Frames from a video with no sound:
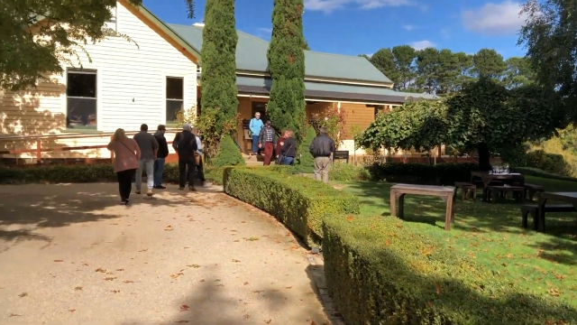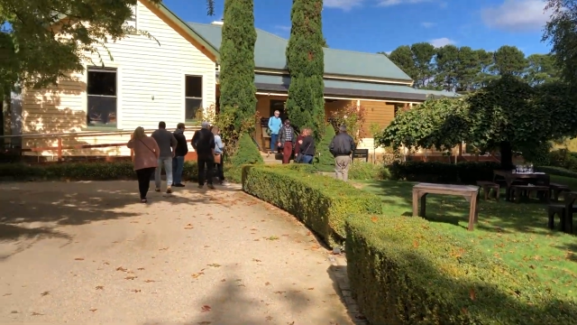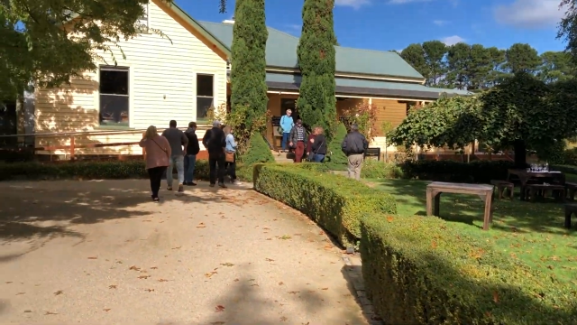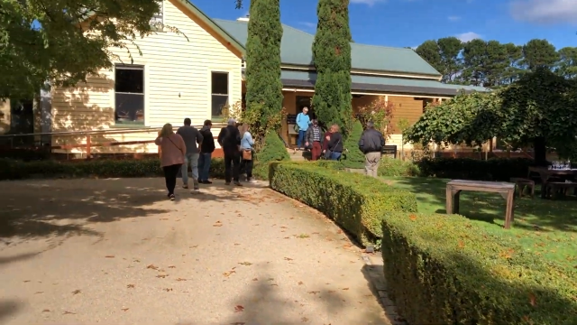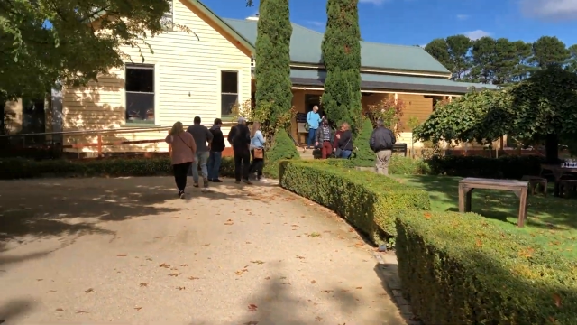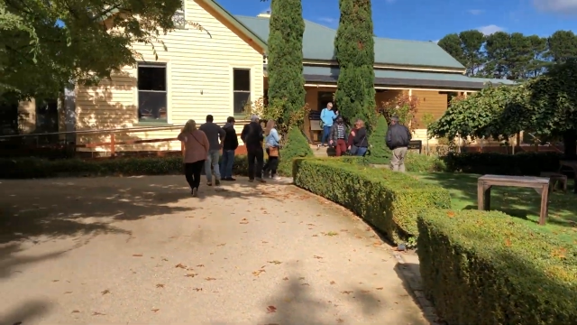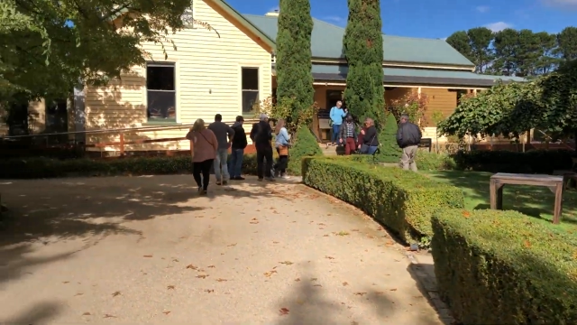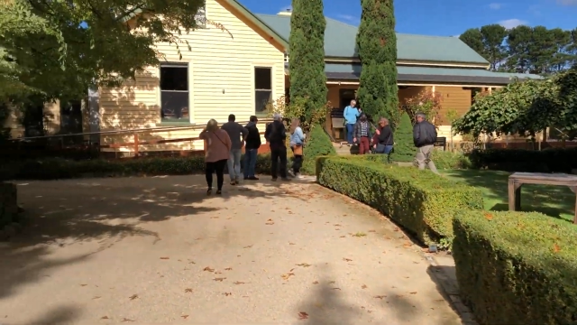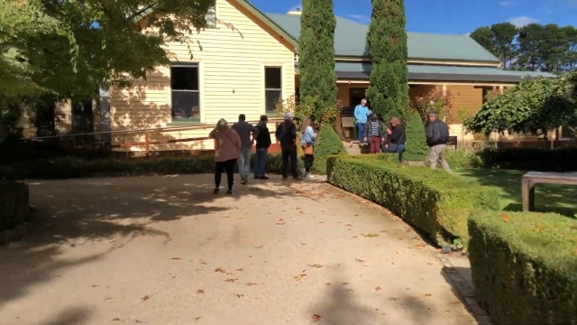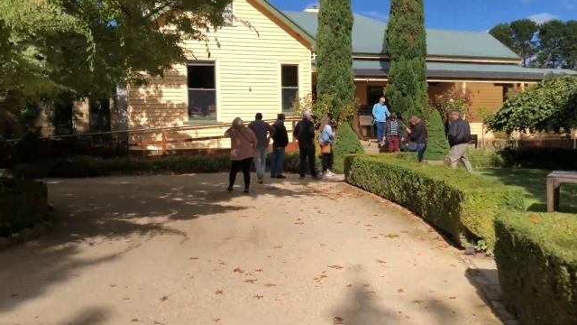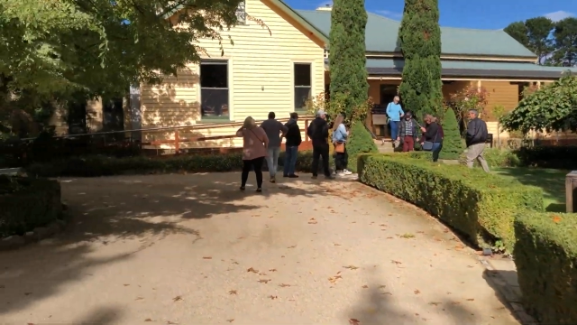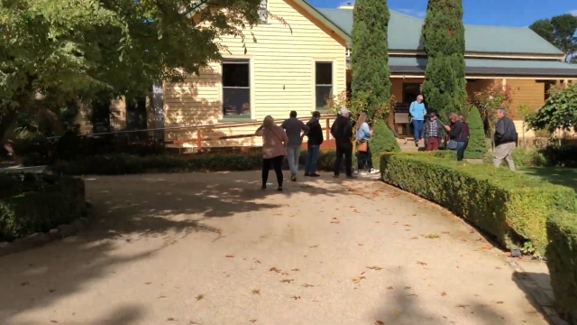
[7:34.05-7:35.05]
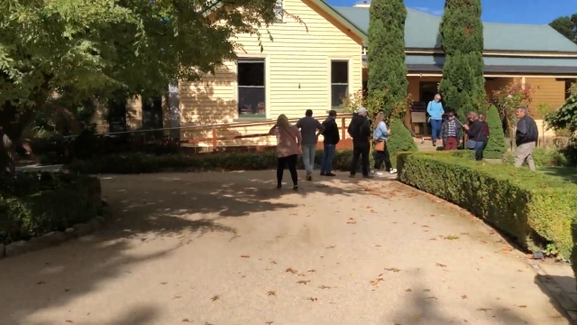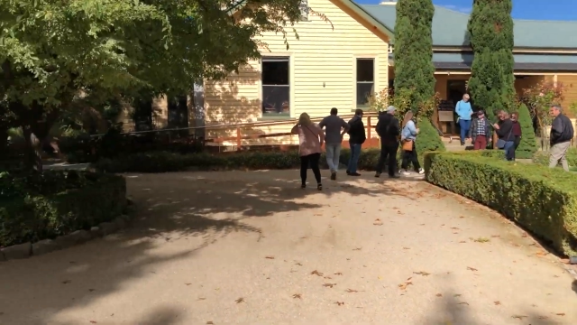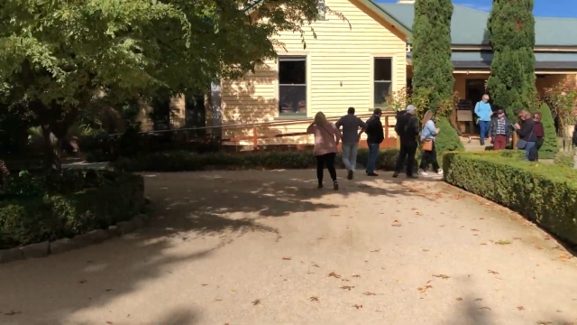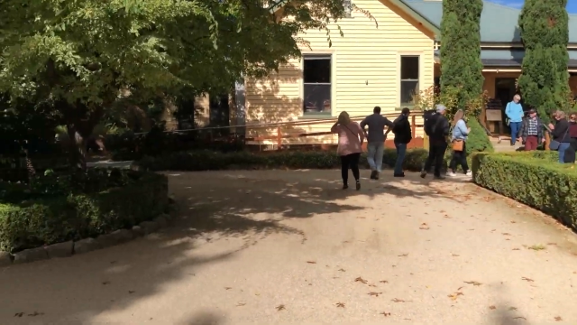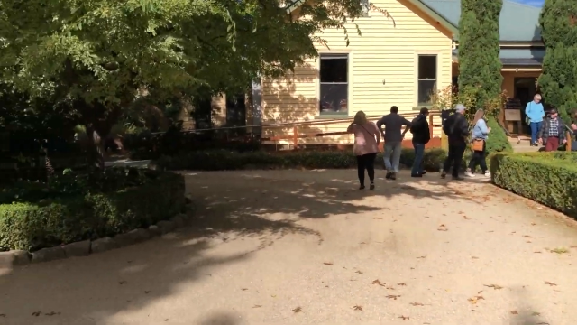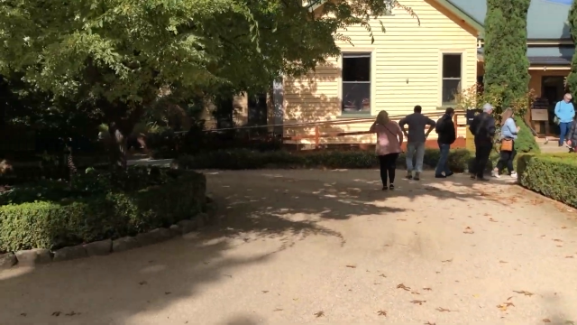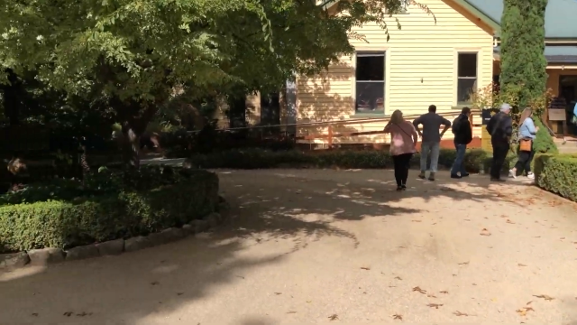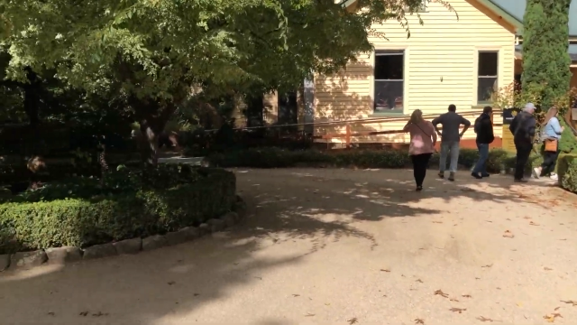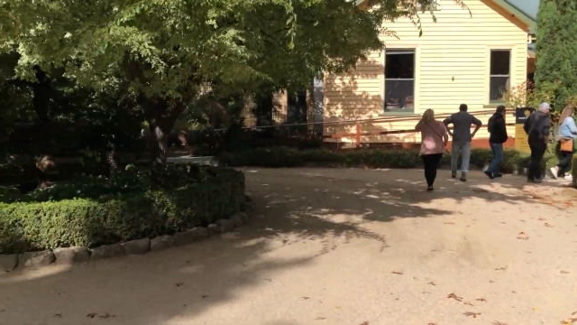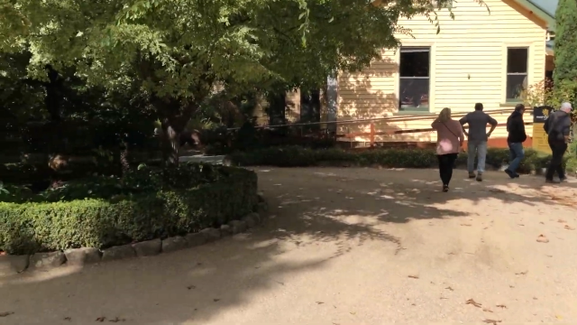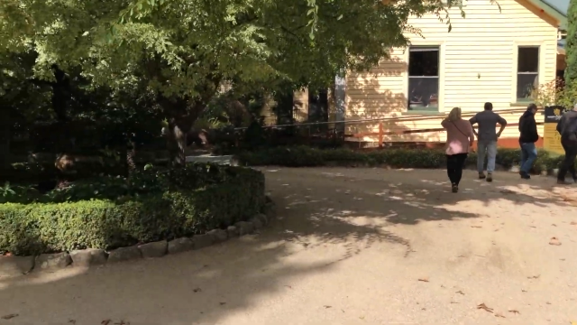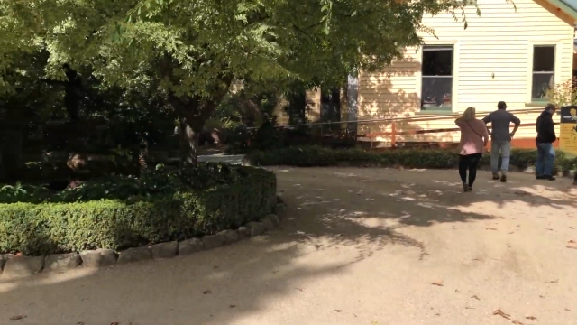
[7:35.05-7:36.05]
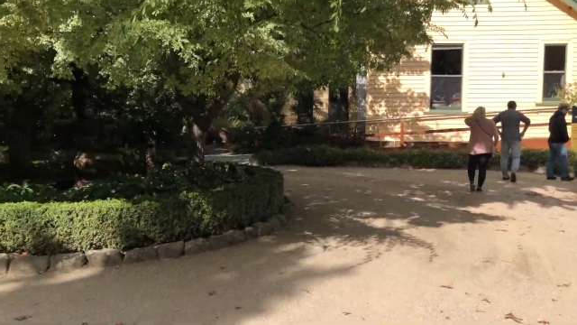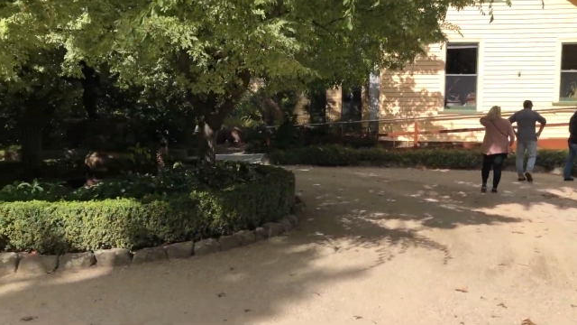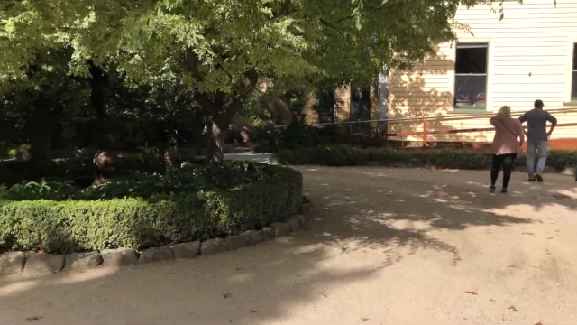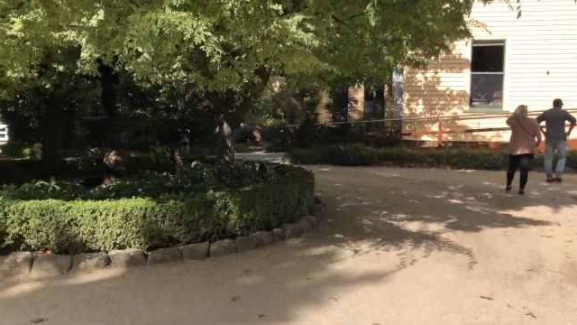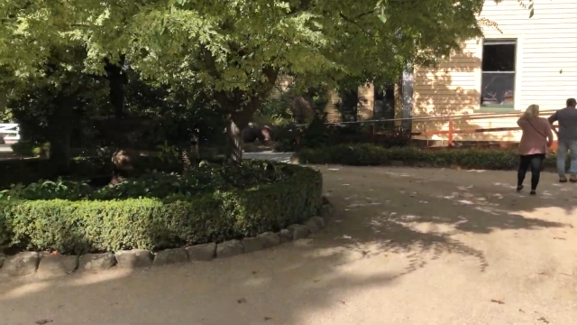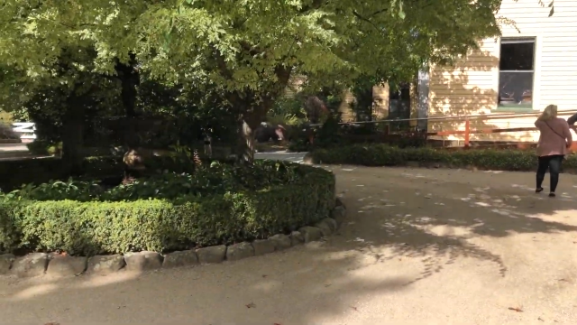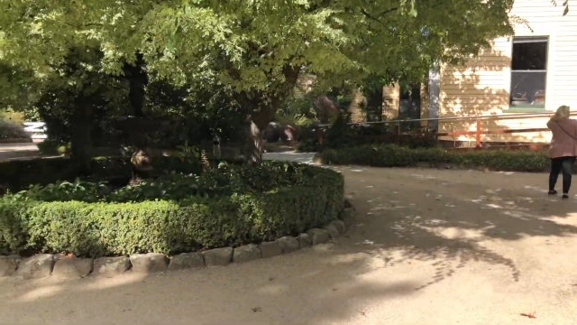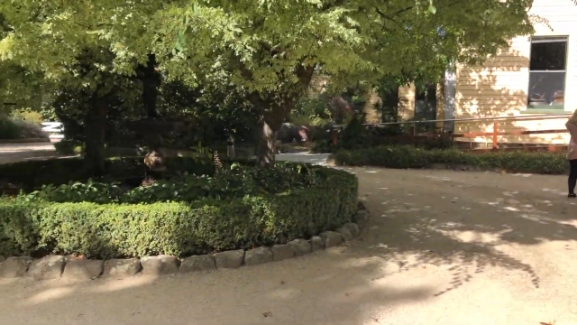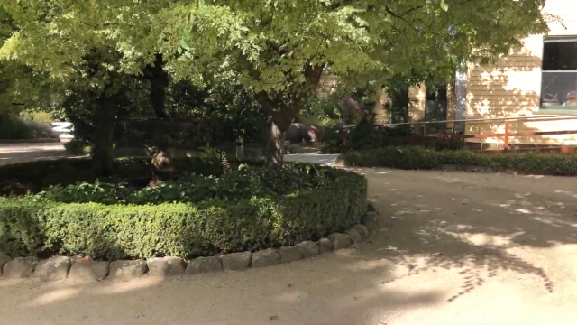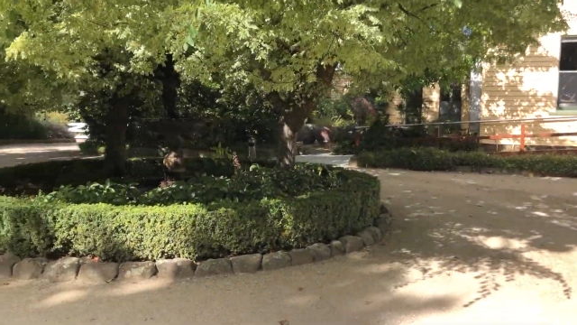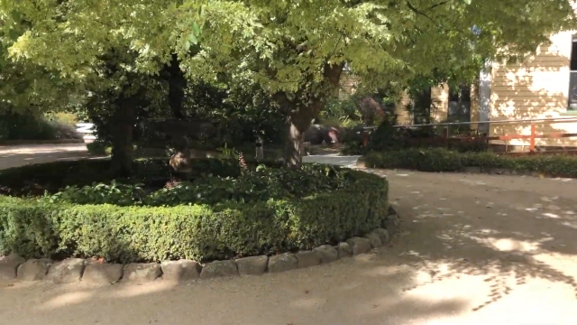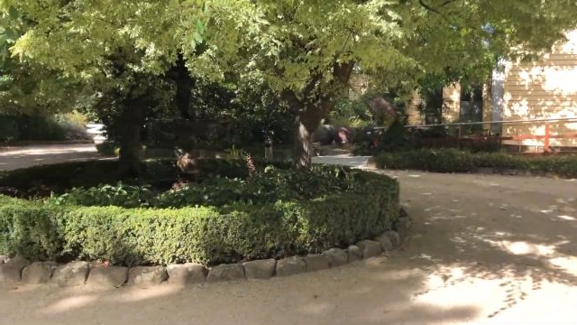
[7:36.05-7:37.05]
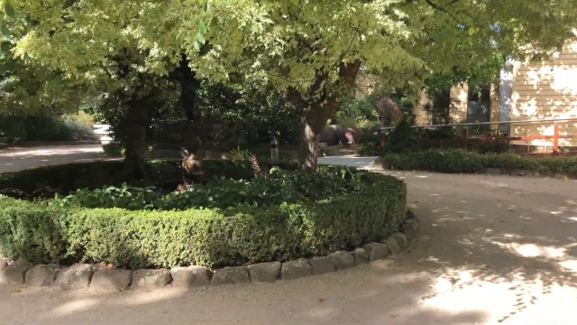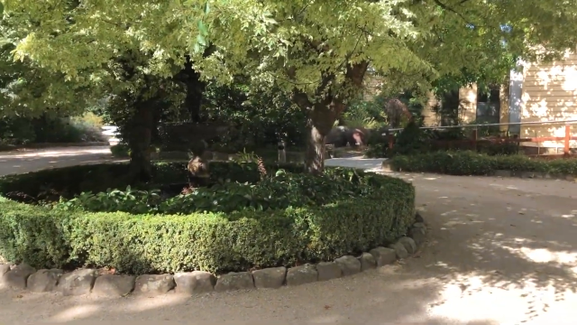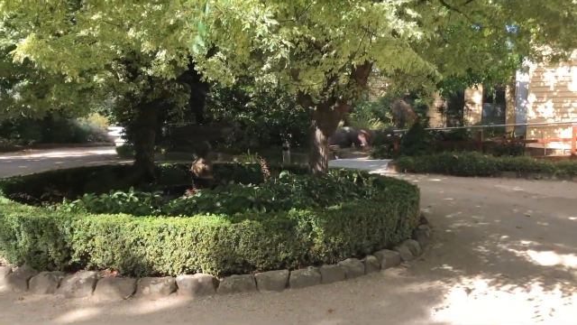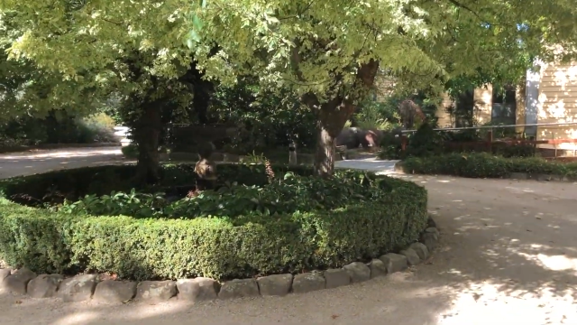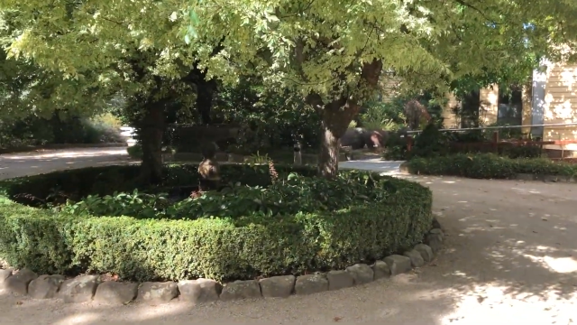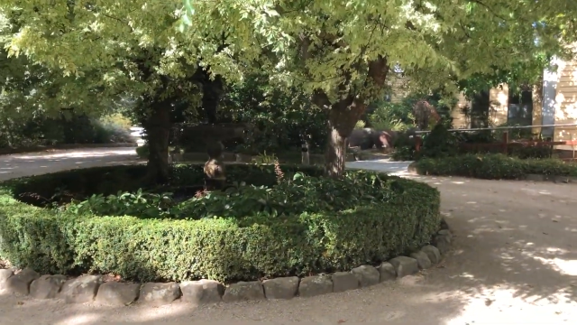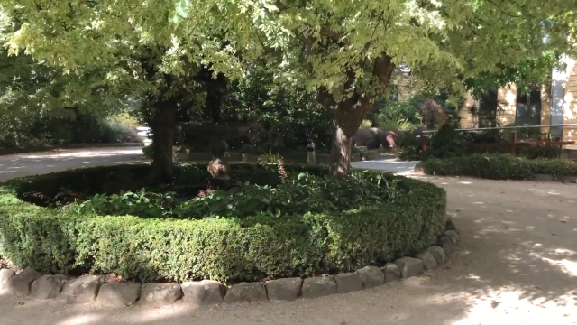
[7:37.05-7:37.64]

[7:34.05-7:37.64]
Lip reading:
Nobody's mouth can be seen.